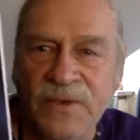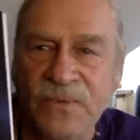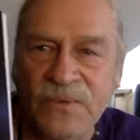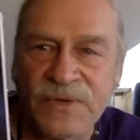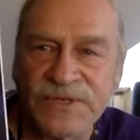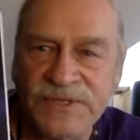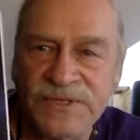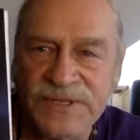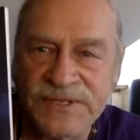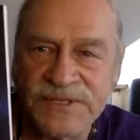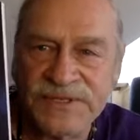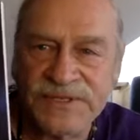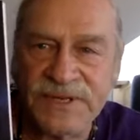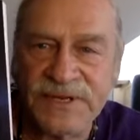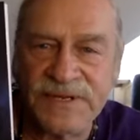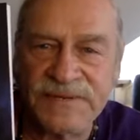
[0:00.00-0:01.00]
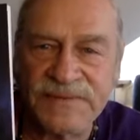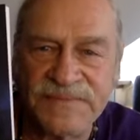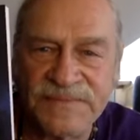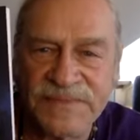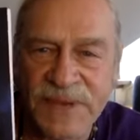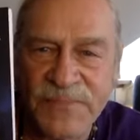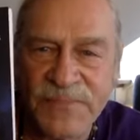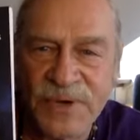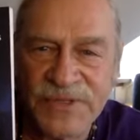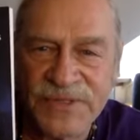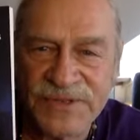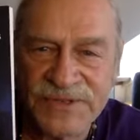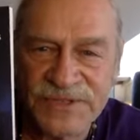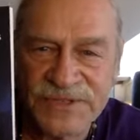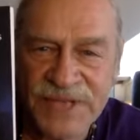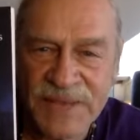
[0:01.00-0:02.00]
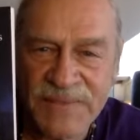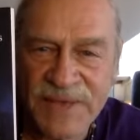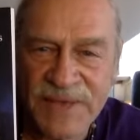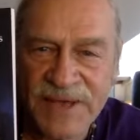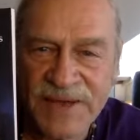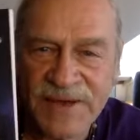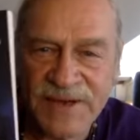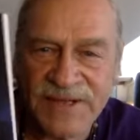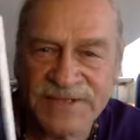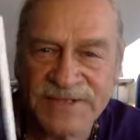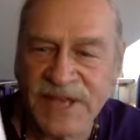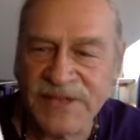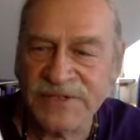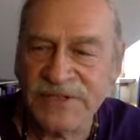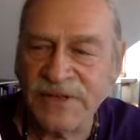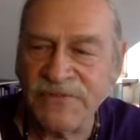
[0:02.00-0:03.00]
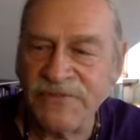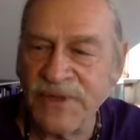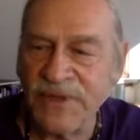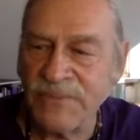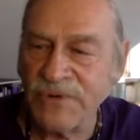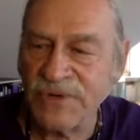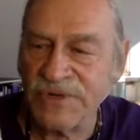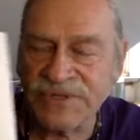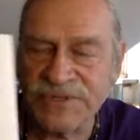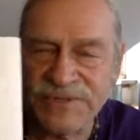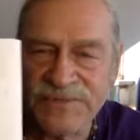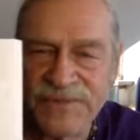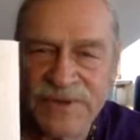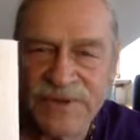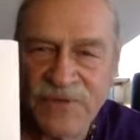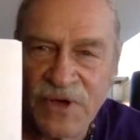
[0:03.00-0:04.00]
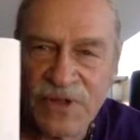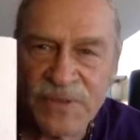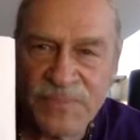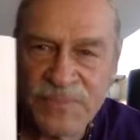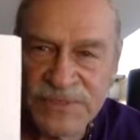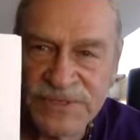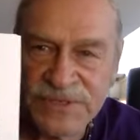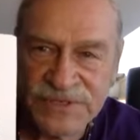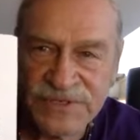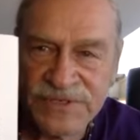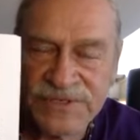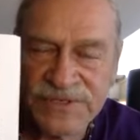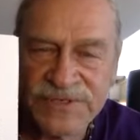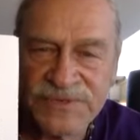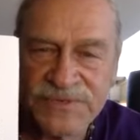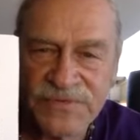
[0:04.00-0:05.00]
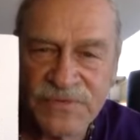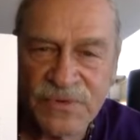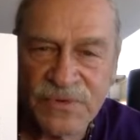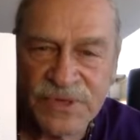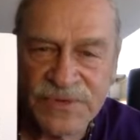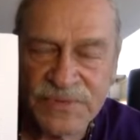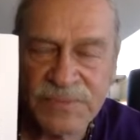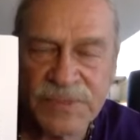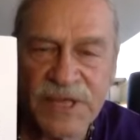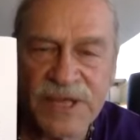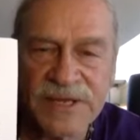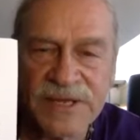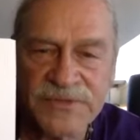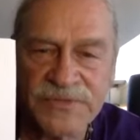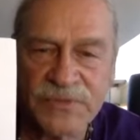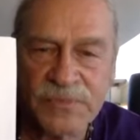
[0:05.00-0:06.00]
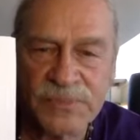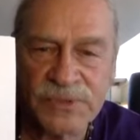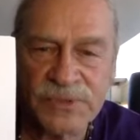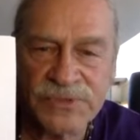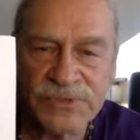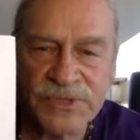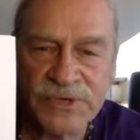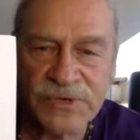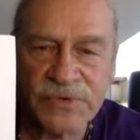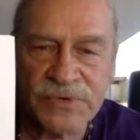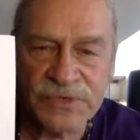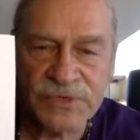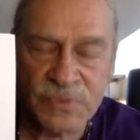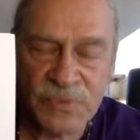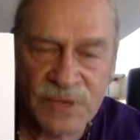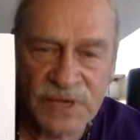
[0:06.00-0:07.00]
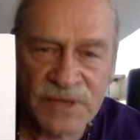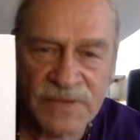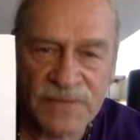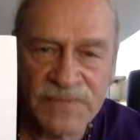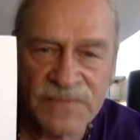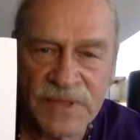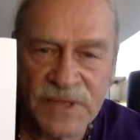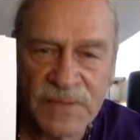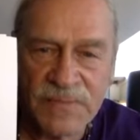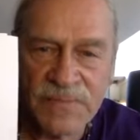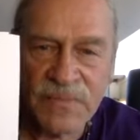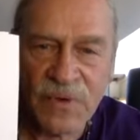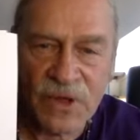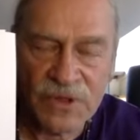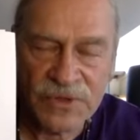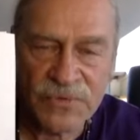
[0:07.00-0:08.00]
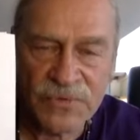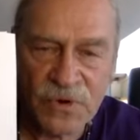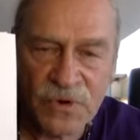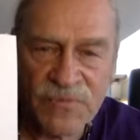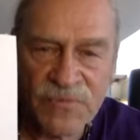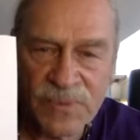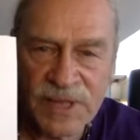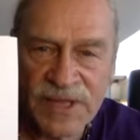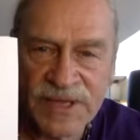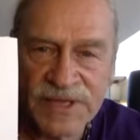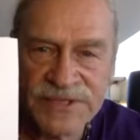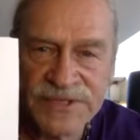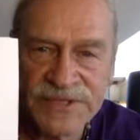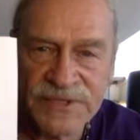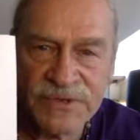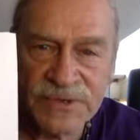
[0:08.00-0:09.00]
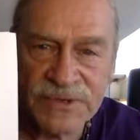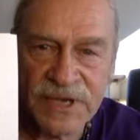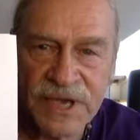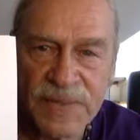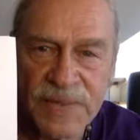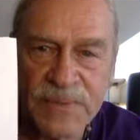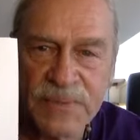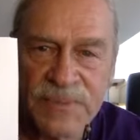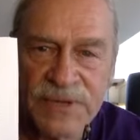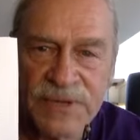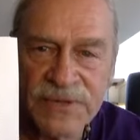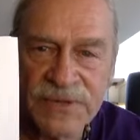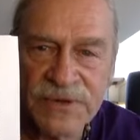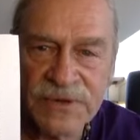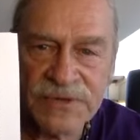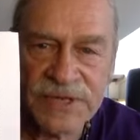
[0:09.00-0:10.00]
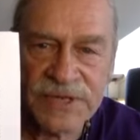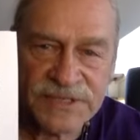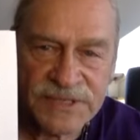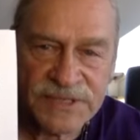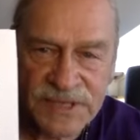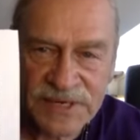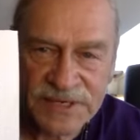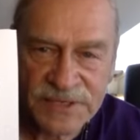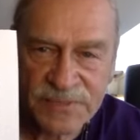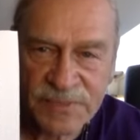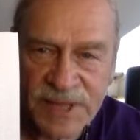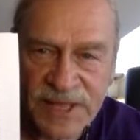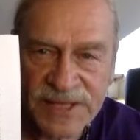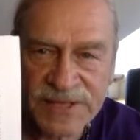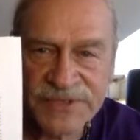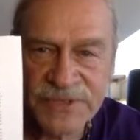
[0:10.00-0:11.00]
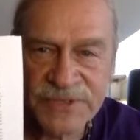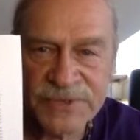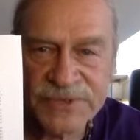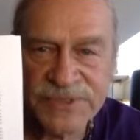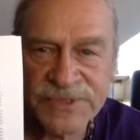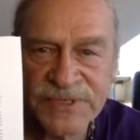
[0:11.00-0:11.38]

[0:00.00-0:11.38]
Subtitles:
which is a book that just came out, and it's actually ephemeris of all the positions for these planets, for Pluto as well, all the dwarf planets that are in the Kuiper belt that are designated as planets. So